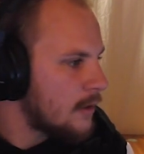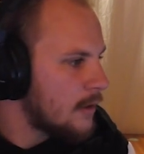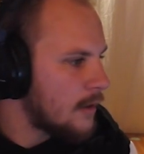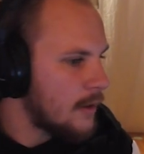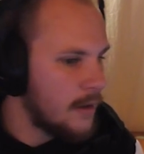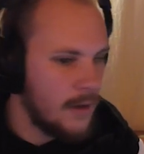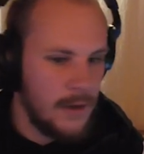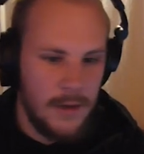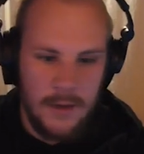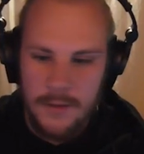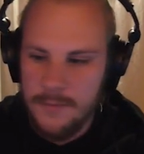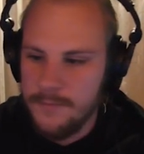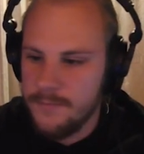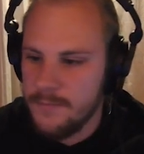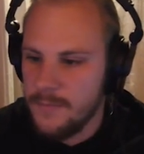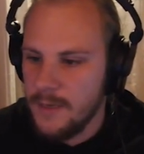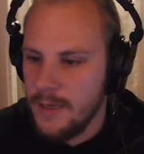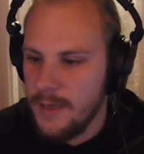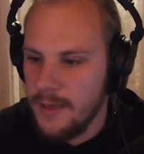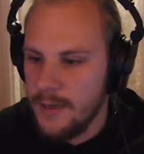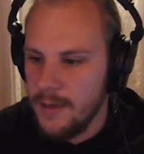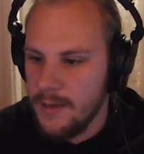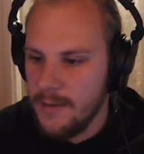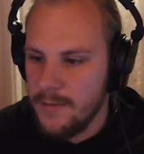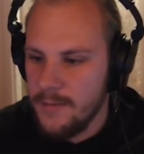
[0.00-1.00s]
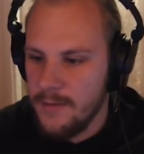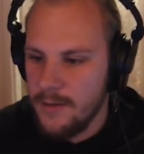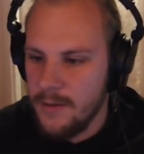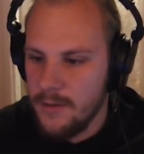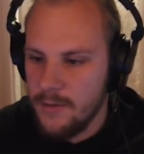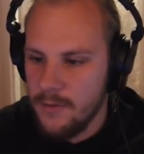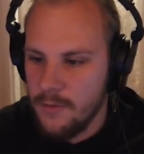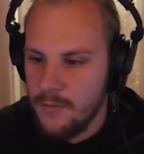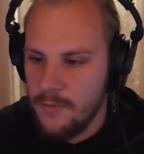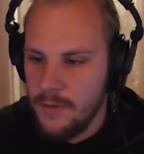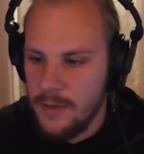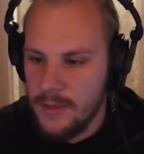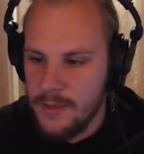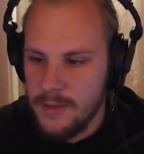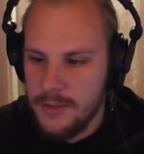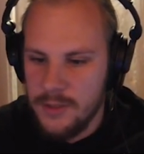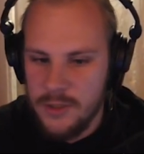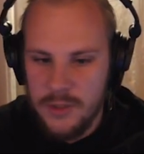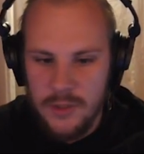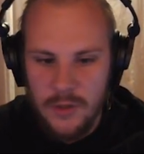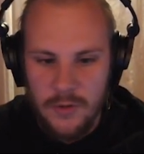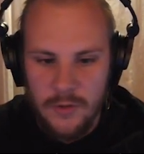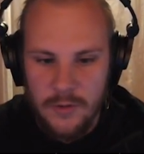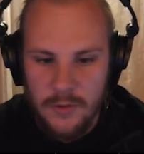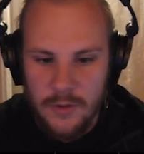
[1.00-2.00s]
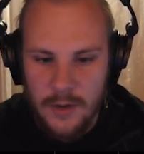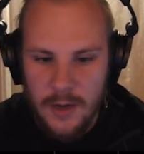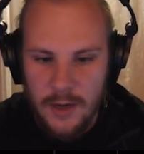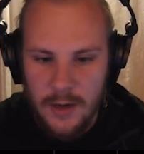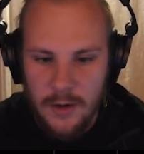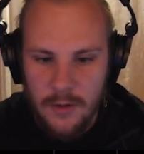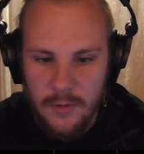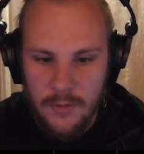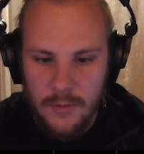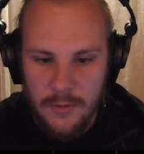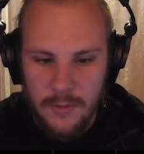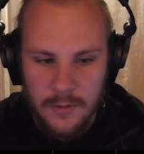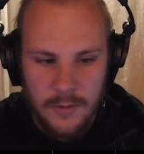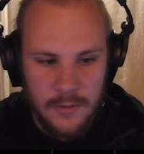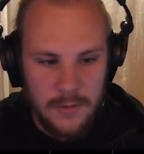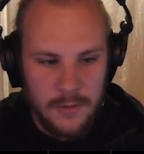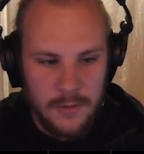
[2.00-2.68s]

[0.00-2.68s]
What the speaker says: And I'll quickly show you how